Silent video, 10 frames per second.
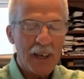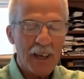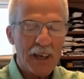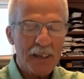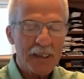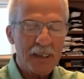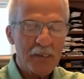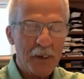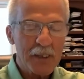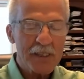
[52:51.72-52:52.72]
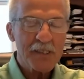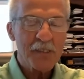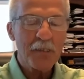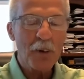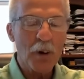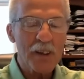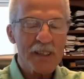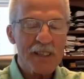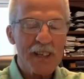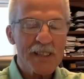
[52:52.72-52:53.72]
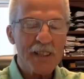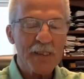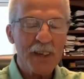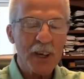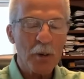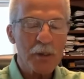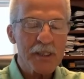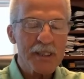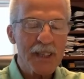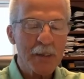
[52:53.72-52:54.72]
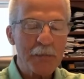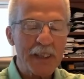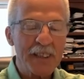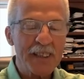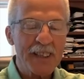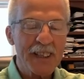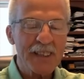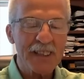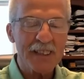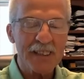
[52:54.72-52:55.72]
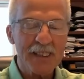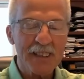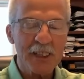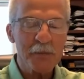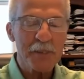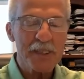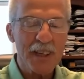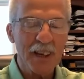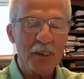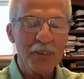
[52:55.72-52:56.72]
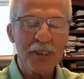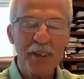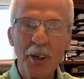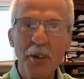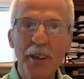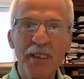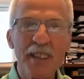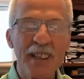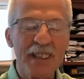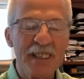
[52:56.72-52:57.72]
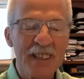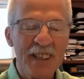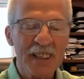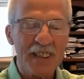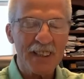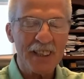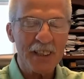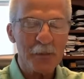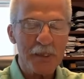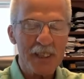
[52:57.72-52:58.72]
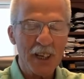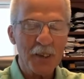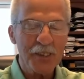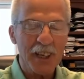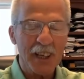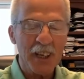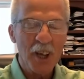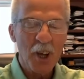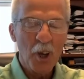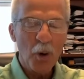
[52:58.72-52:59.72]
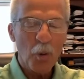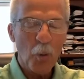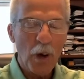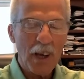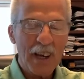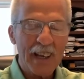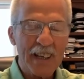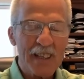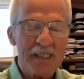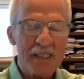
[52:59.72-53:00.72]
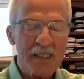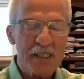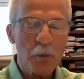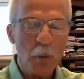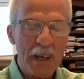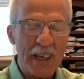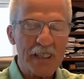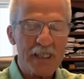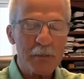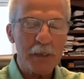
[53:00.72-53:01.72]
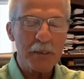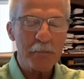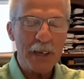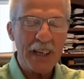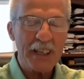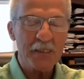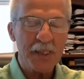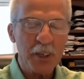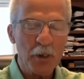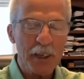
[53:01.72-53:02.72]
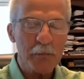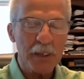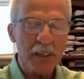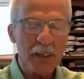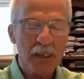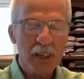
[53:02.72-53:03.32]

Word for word: And verse 4 says, And there were some indignant in themselves. Notice, indignant in themselves, saying, Why has this waste been made of the ointment?